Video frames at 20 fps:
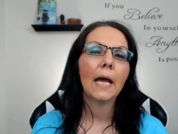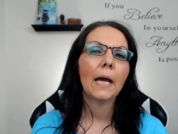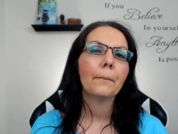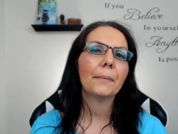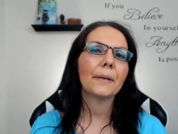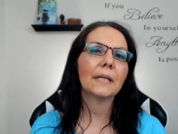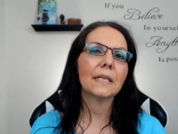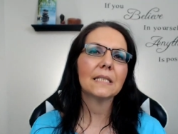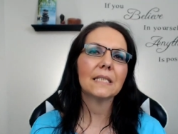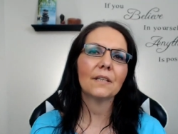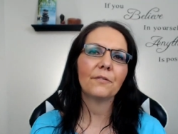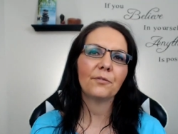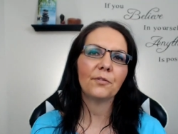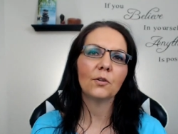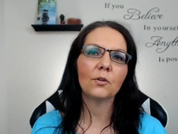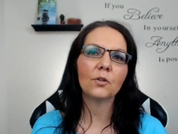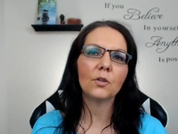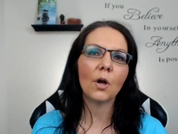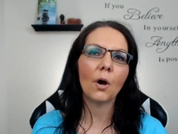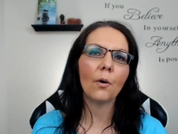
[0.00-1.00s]
Because if
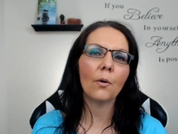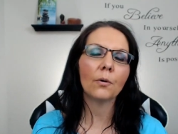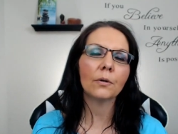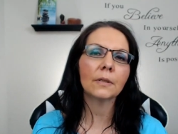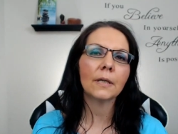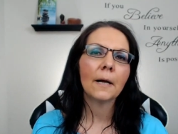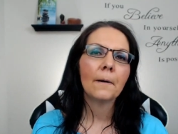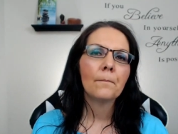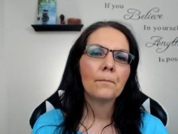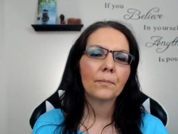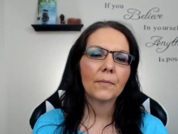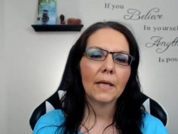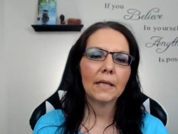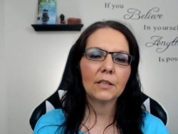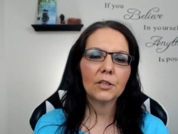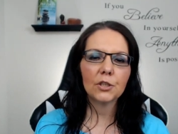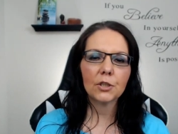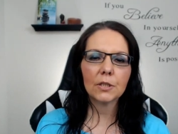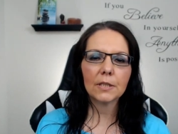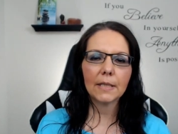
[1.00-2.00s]
you don't, then
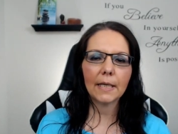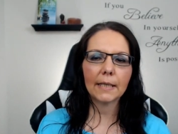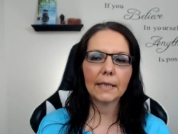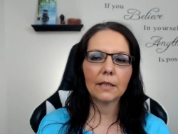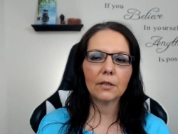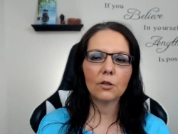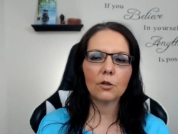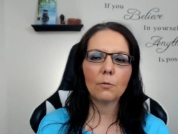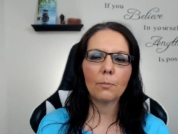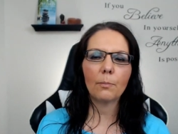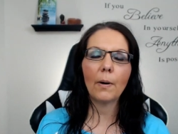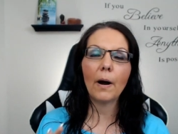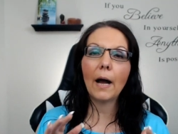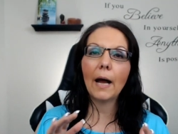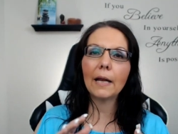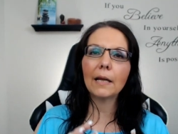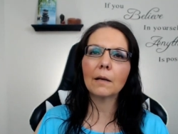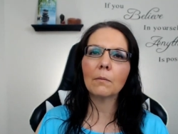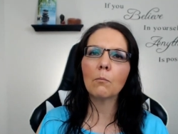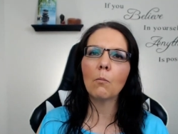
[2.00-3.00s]
it's just like you're
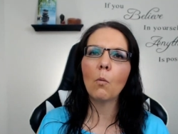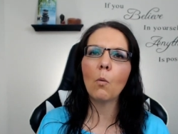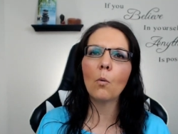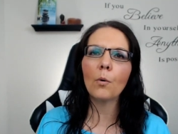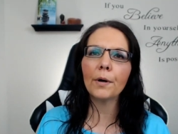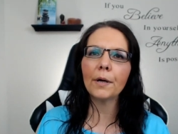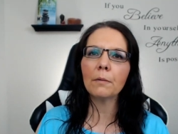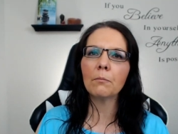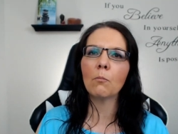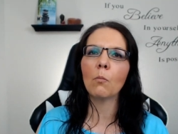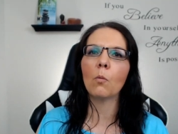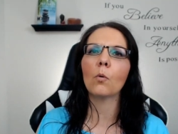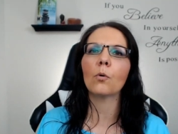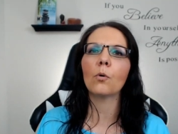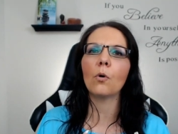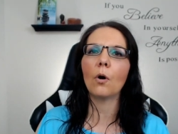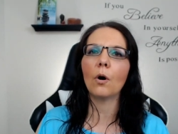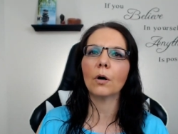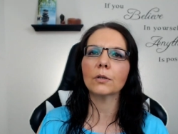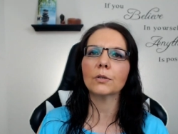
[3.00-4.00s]
piling more and
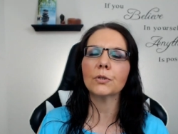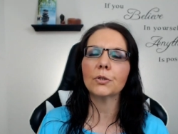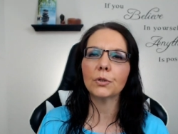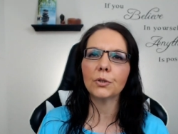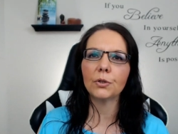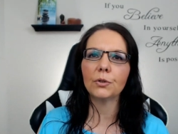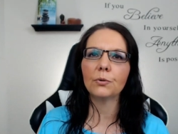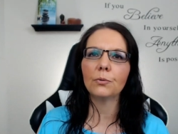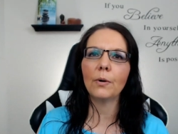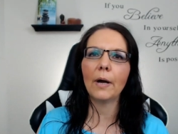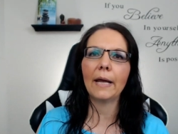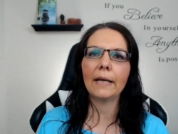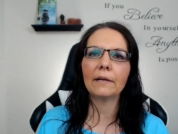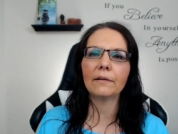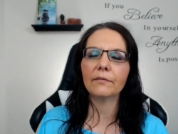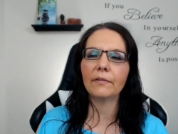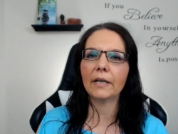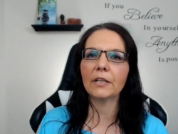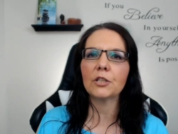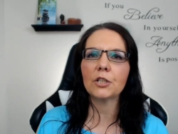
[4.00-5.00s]
more onto you and
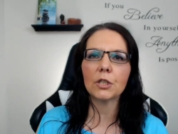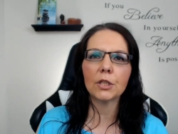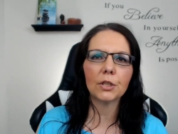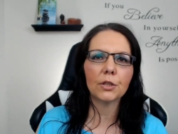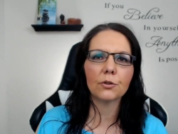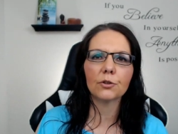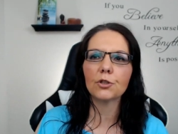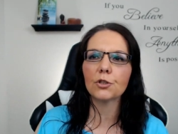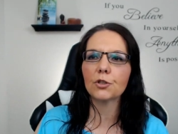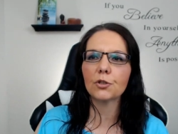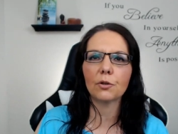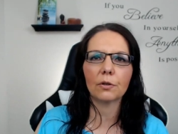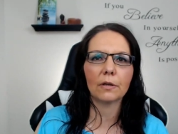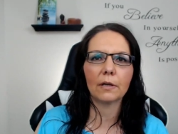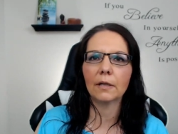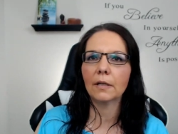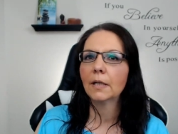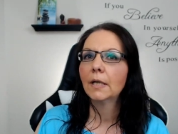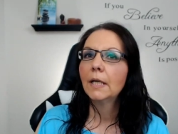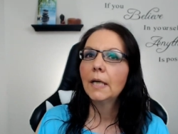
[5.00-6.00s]
eventually you're just going
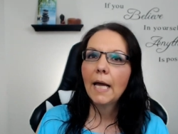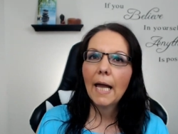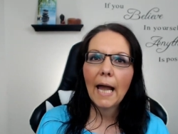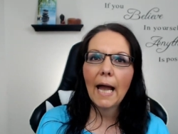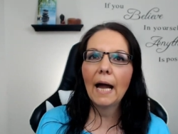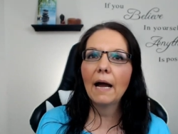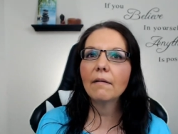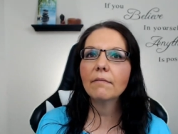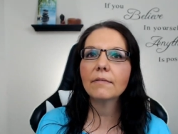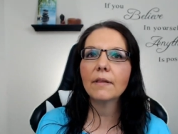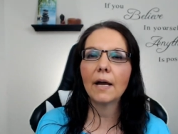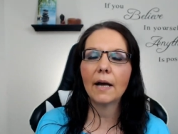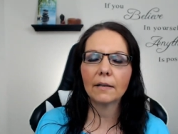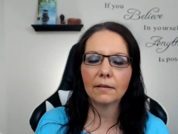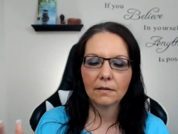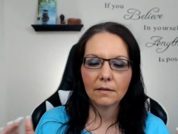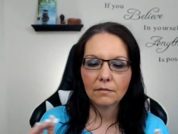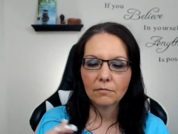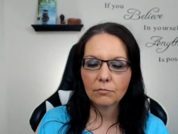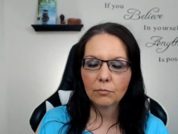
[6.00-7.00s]
to have
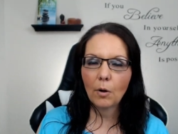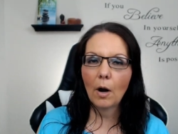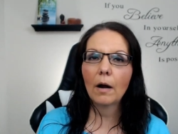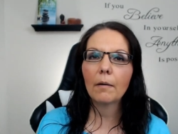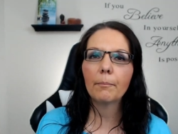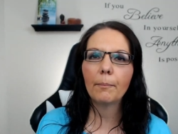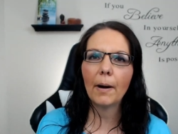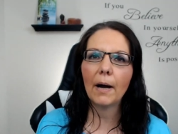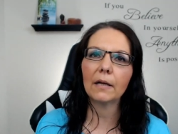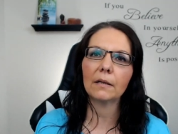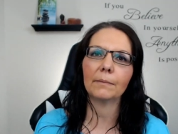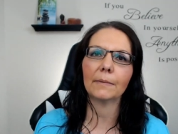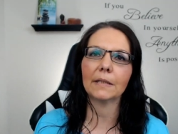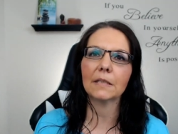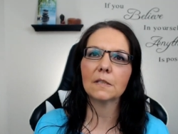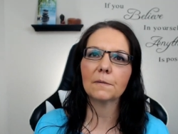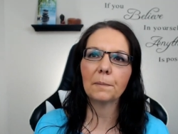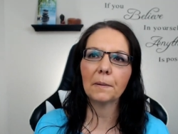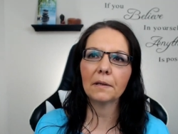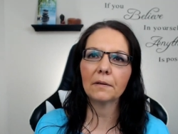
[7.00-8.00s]
that rock bottom
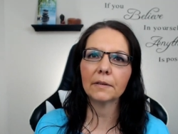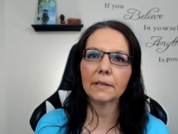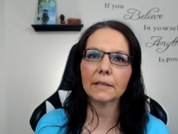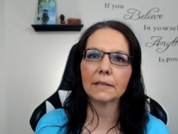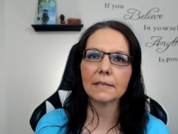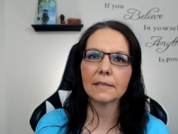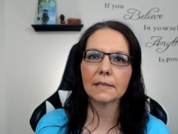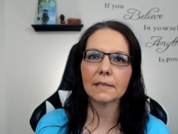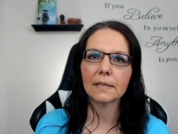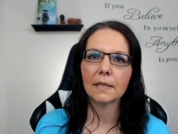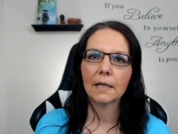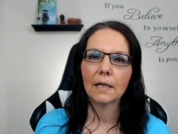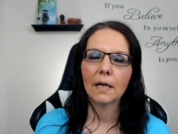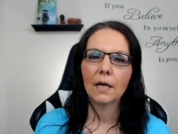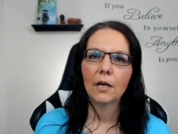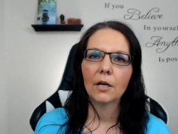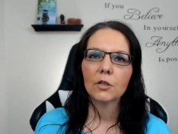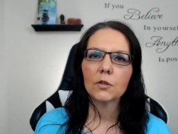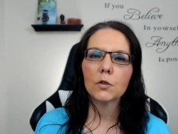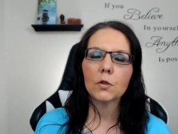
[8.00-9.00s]
experience.
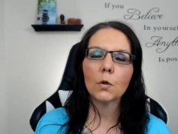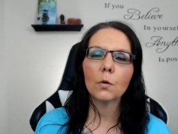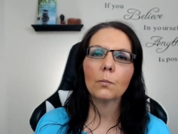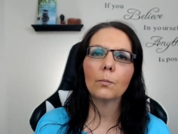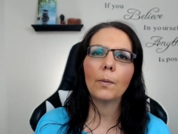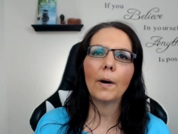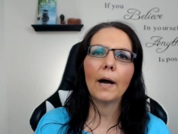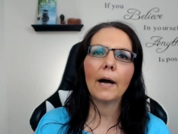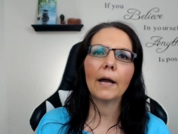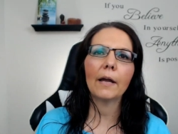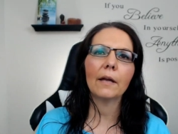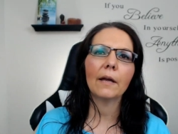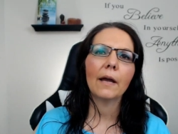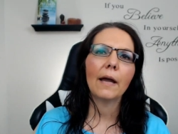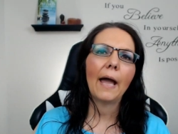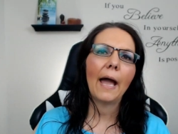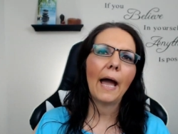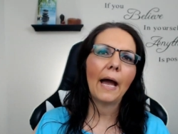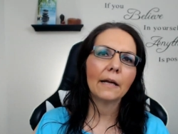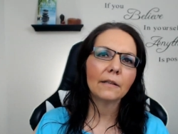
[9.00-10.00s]
So by
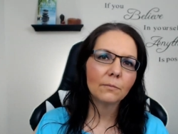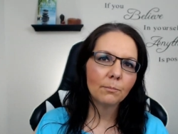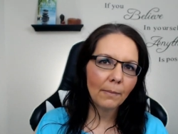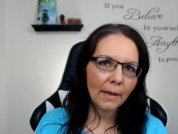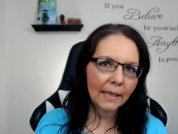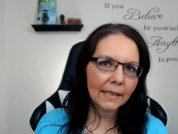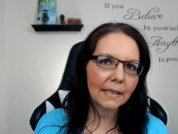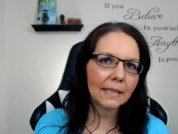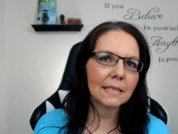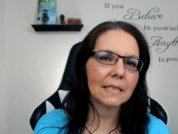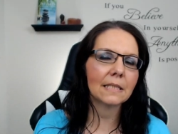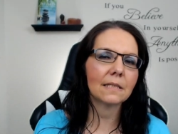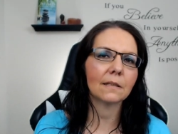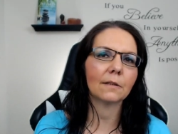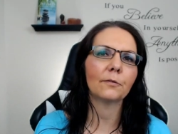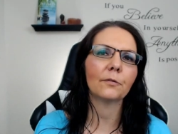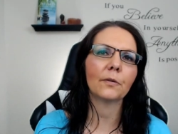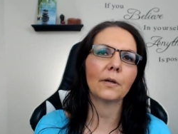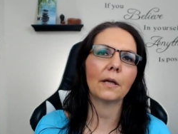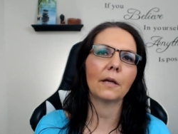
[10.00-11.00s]
making
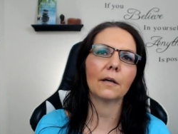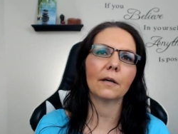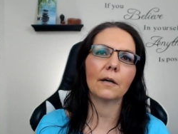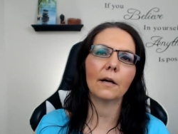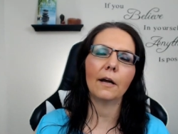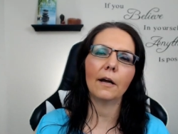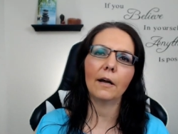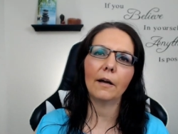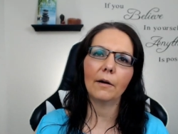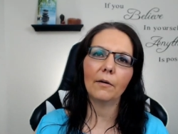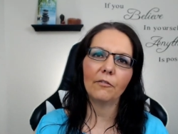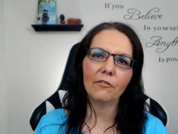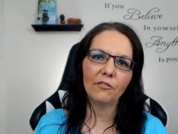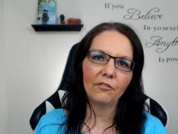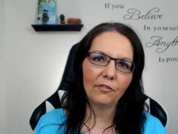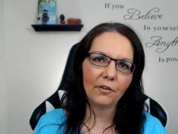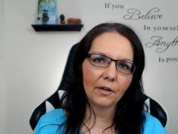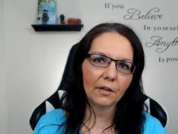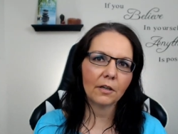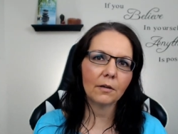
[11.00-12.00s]
self-care a
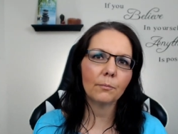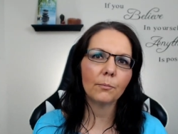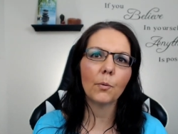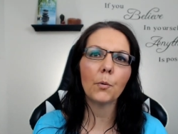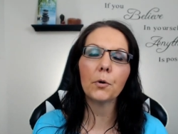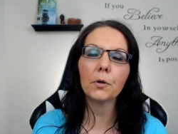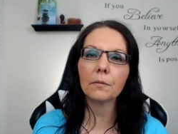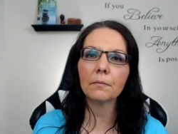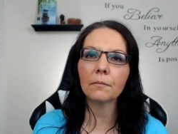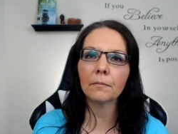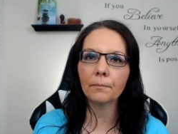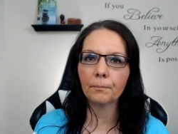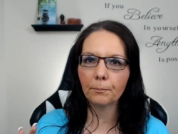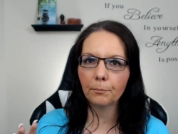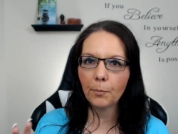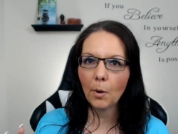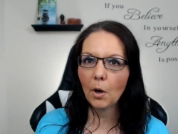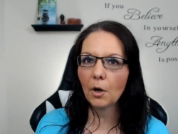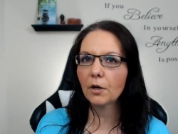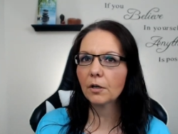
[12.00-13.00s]
very important
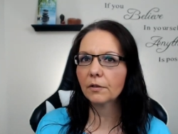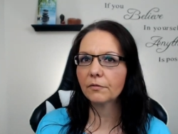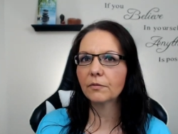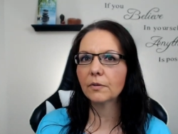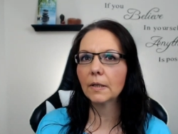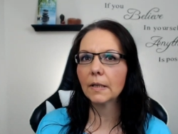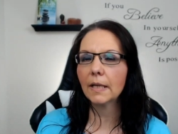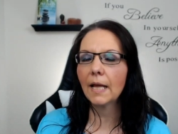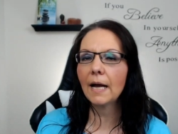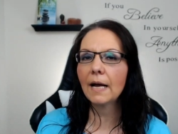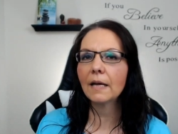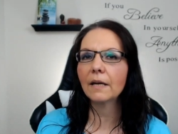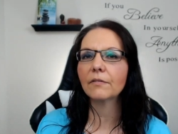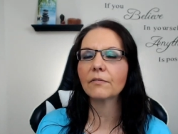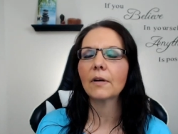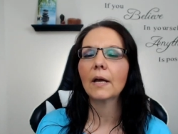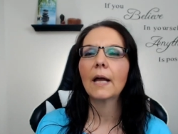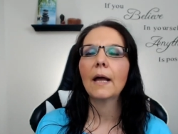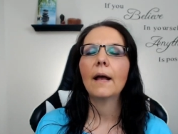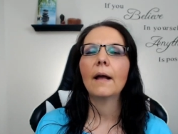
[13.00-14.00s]
part of your
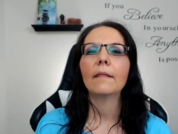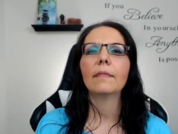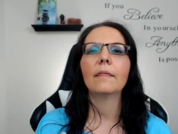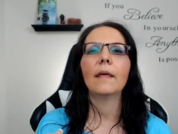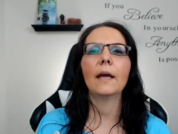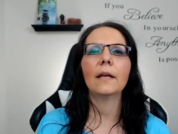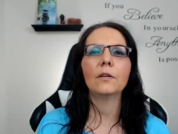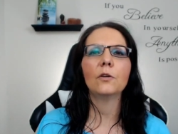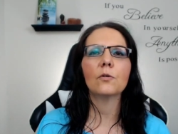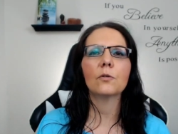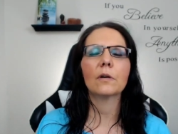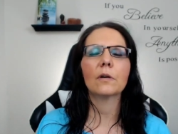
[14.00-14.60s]
life, then you